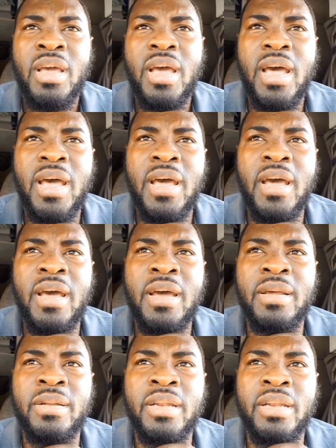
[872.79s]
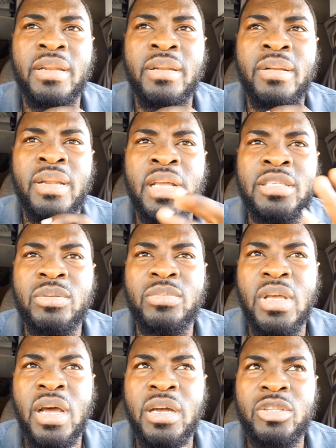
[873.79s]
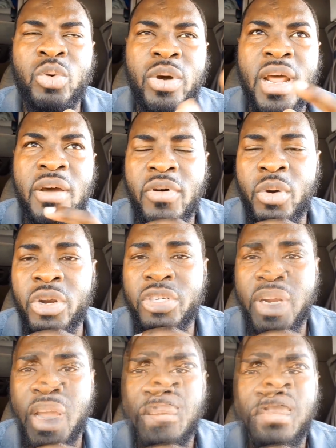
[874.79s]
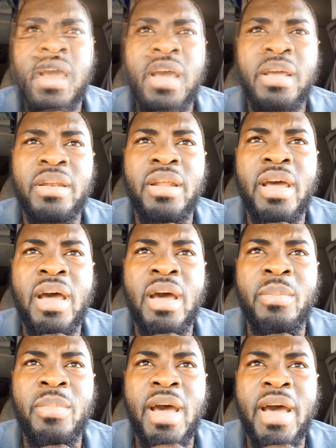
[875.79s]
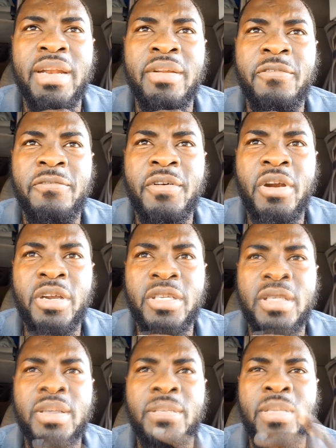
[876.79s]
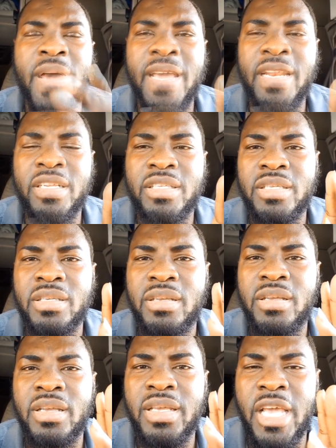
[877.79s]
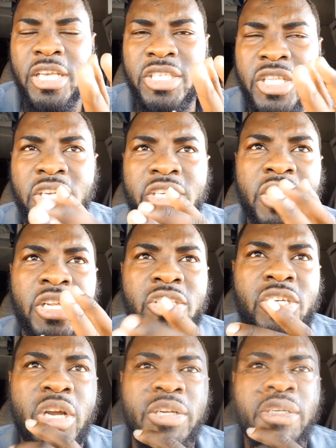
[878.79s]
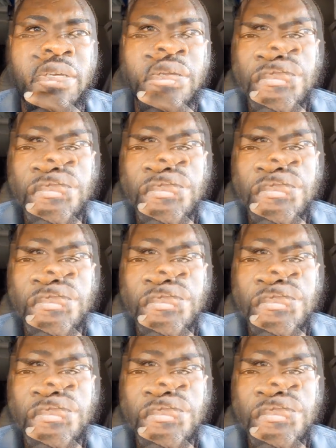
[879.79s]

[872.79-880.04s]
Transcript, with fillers: and that's a two and a half hour drive and um, at the first pilot gas station in Georgia.